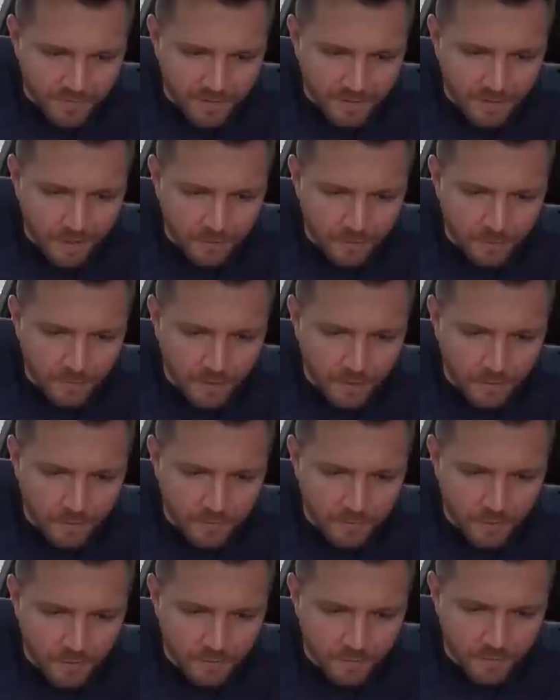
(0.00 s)
thousand miles
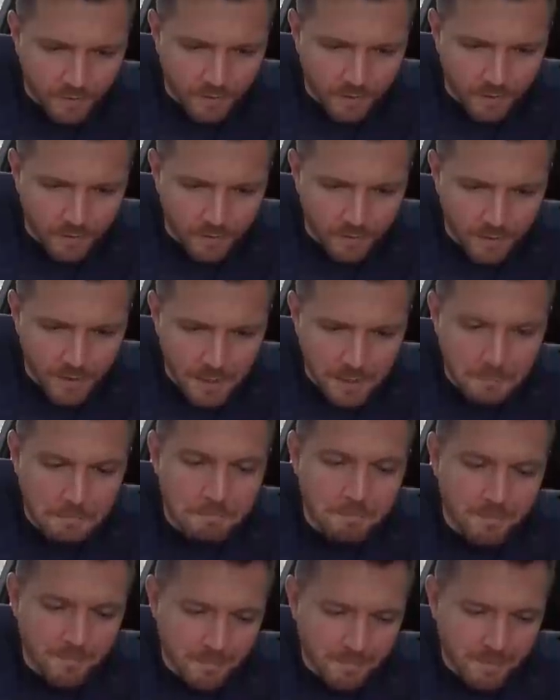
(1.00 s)
so far.
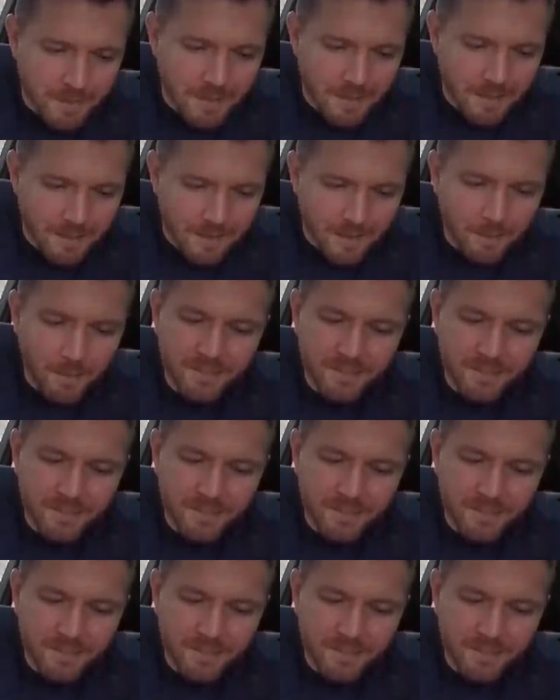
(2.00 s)
The